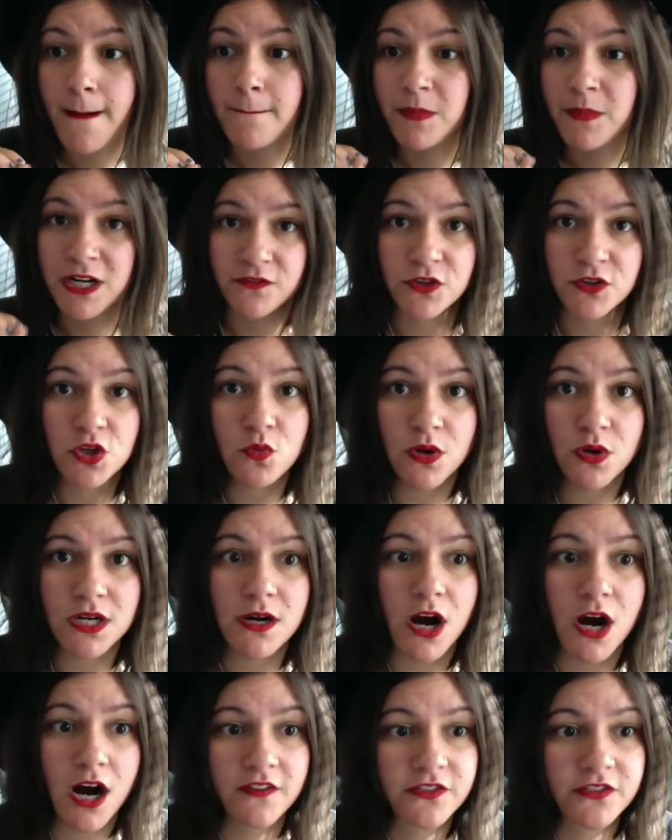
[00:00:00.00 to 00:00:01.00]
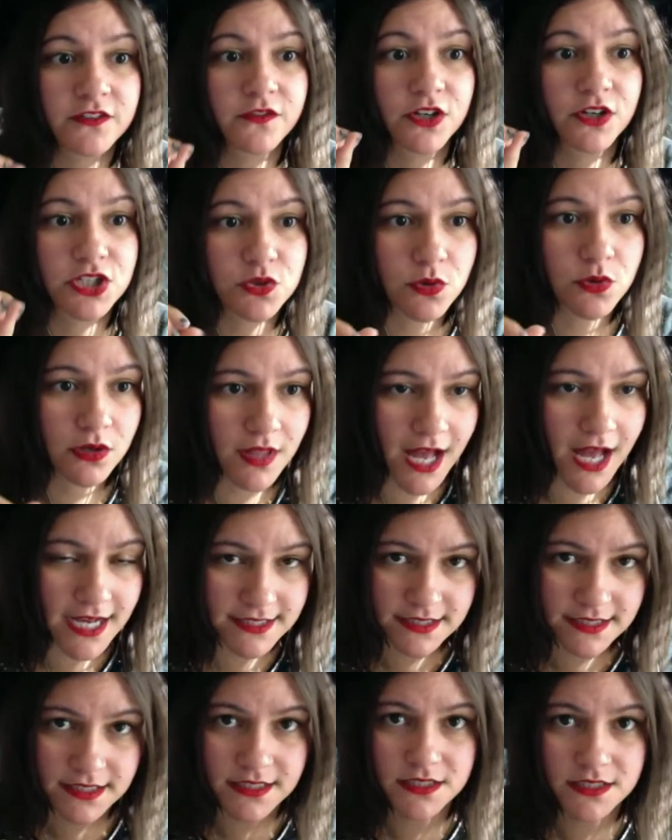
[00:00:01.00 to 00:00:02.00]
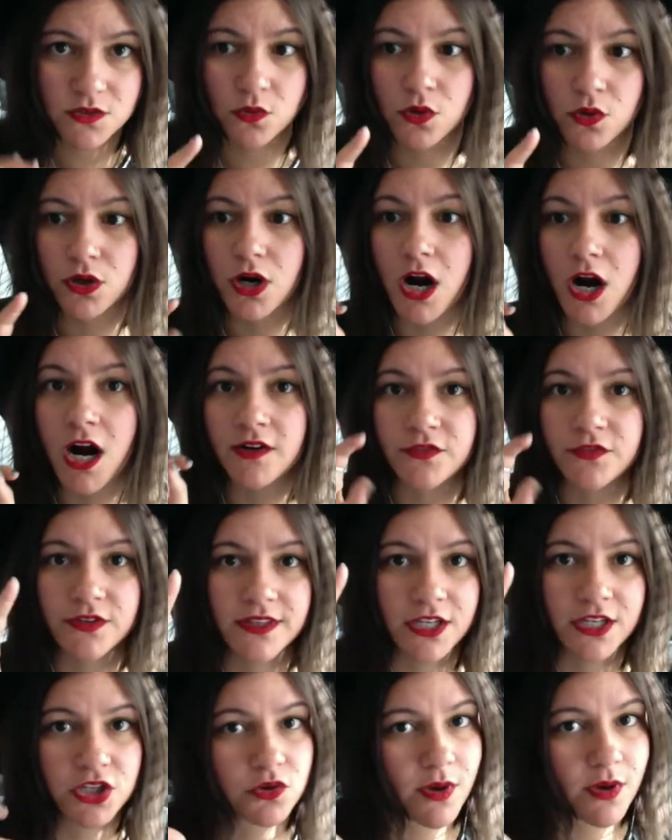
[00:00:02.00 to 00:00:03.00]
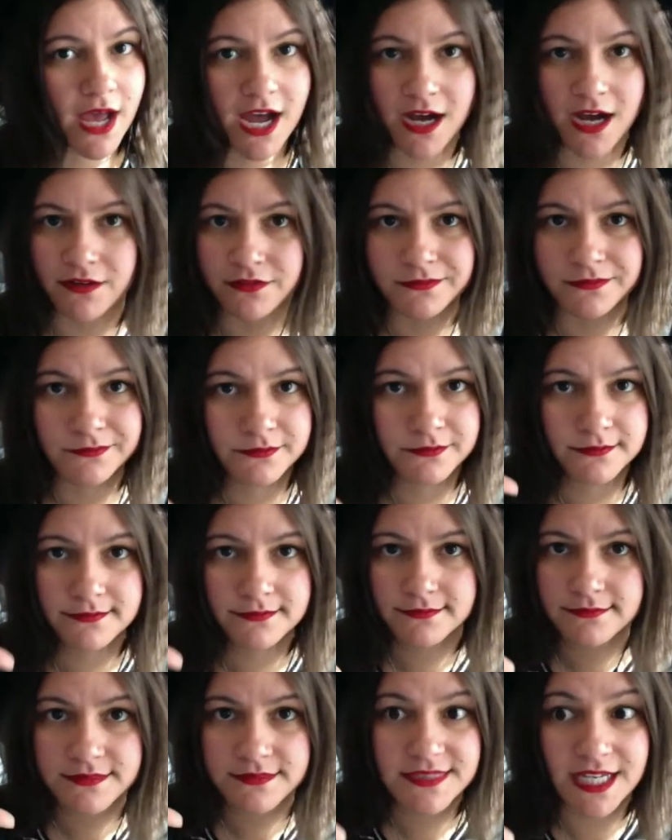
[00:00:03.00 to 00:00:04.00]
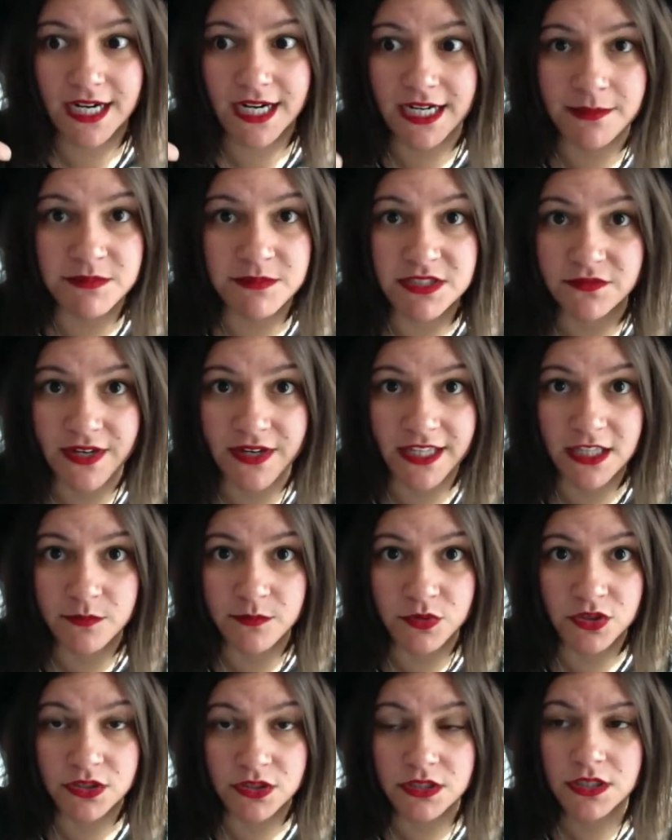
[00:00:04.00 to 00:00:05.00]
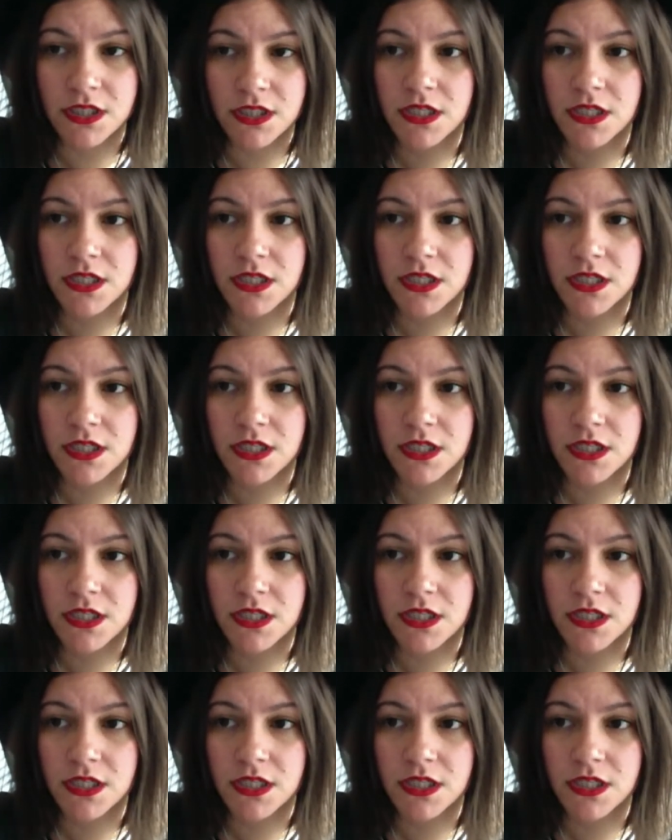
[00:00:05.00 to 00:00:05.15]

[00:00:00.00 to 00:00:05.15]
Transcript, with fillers: But if you want to offer virtual classes or offer that you have times available,